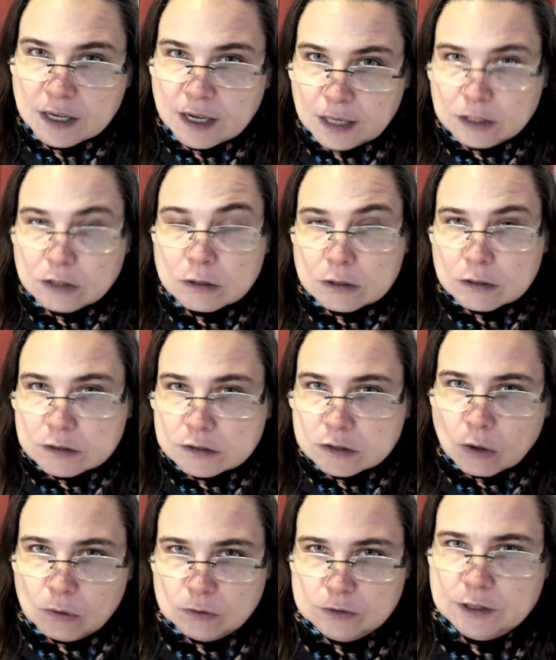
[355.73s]
and you looked
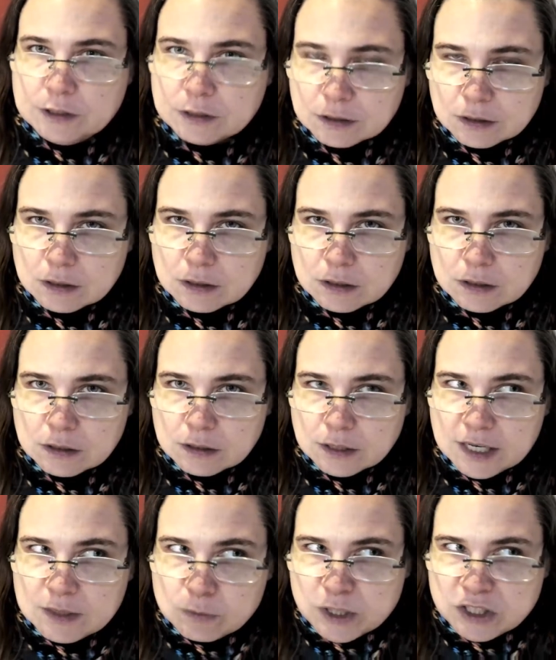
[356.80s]
older?
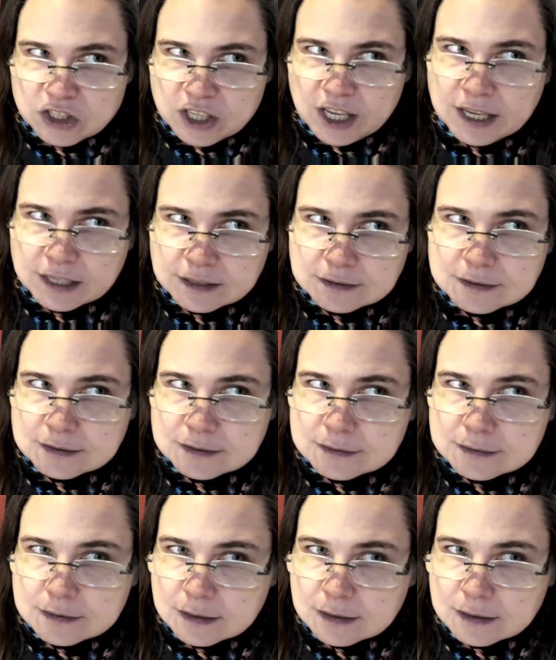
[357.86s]
In which case,